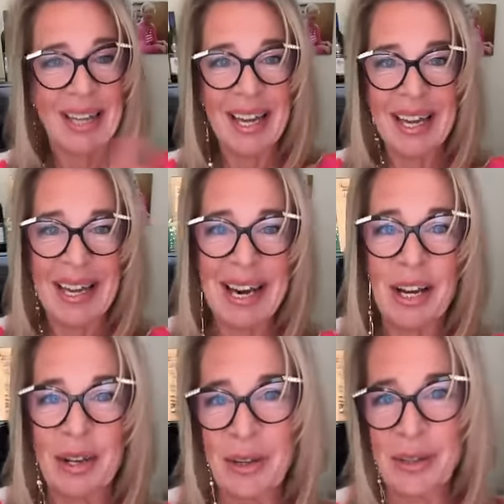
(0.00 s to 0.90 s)
here
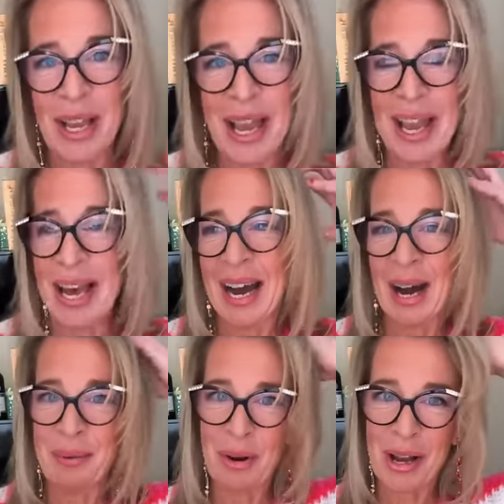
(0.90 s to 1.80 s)
at who's here,
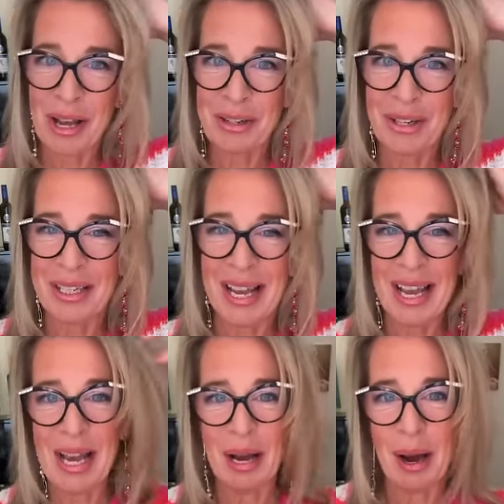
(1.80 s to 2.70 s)
what countries are
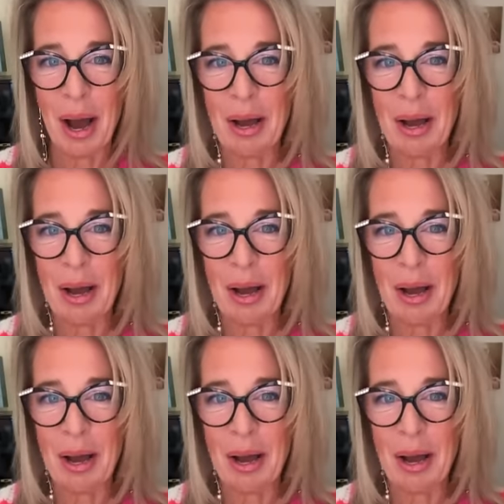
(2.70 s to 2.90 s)
here.